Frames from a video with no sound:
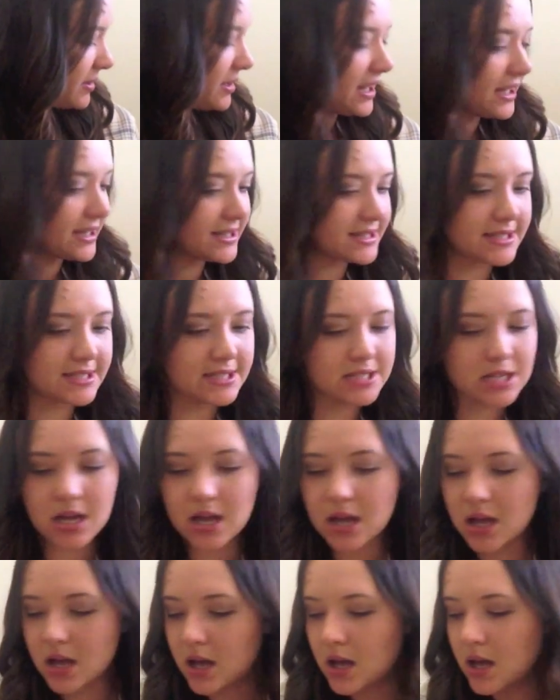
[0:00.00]
Next
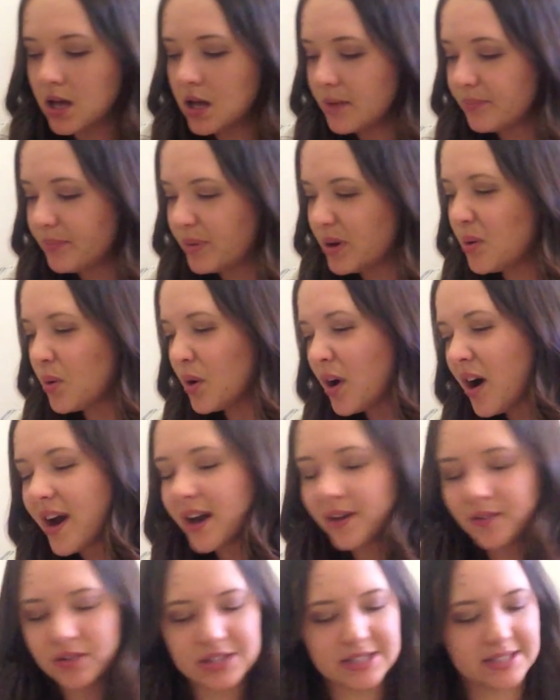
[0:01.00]
up, we're
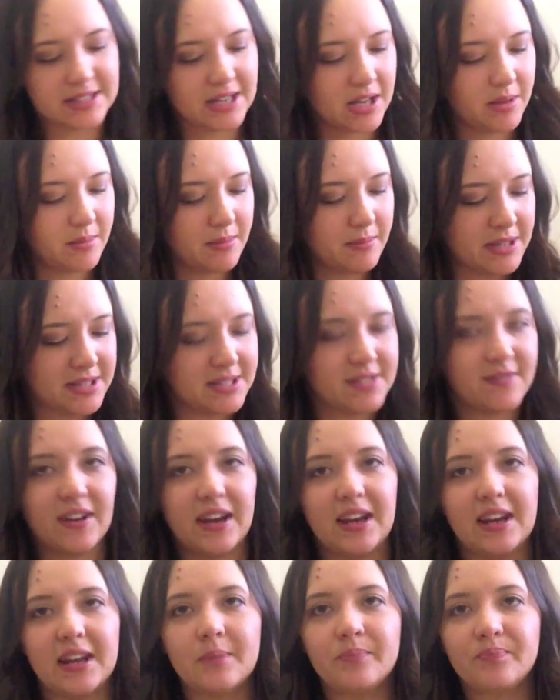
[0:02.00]
kind of on the same as
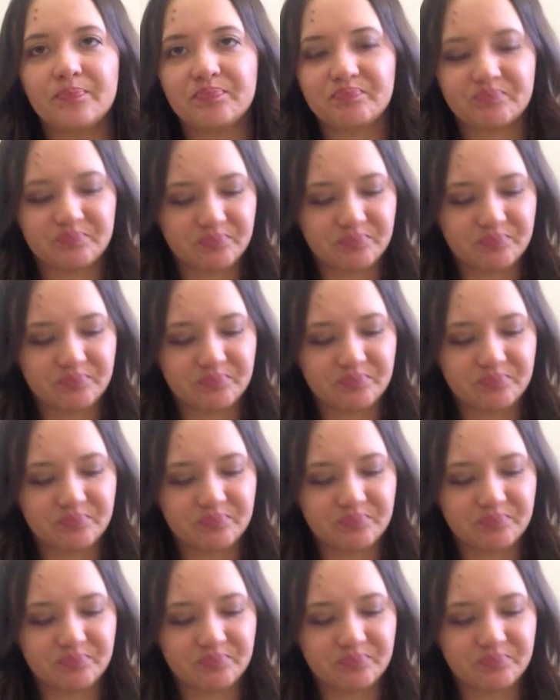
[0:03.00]
feeding.